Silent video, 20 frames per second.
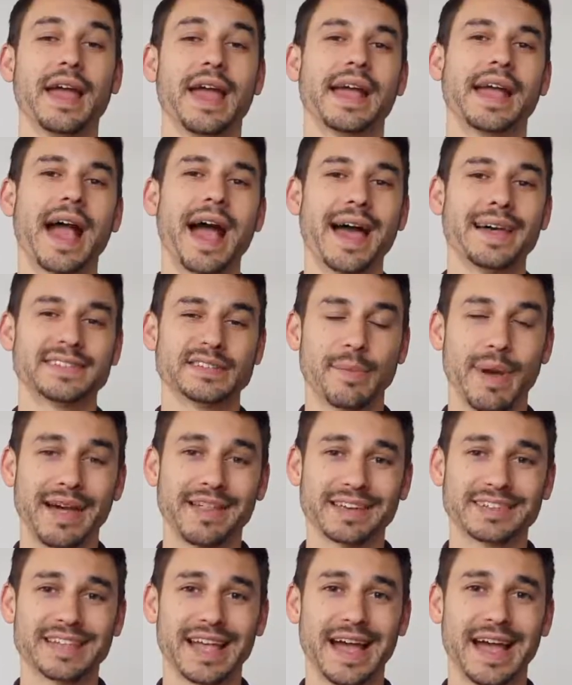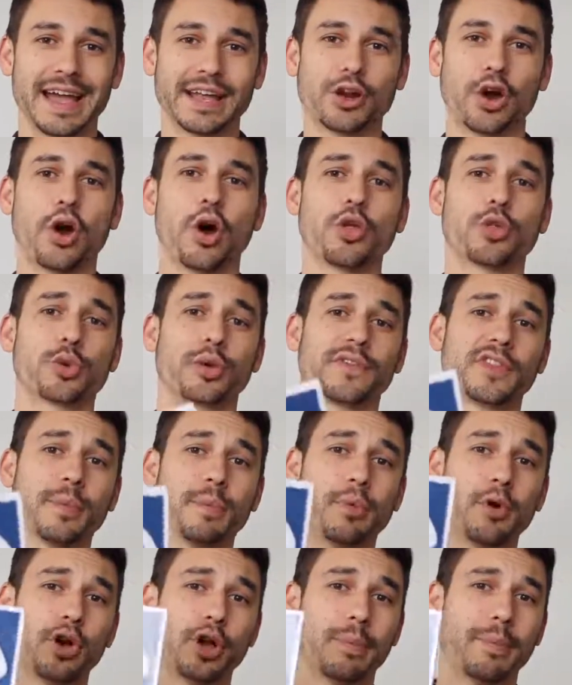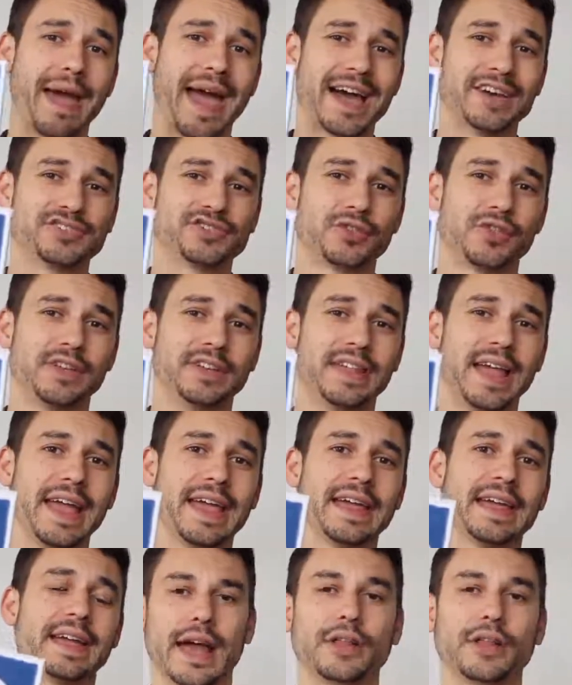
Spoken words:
Hey guys, I'm Alex Hine, author of the book Master the Day.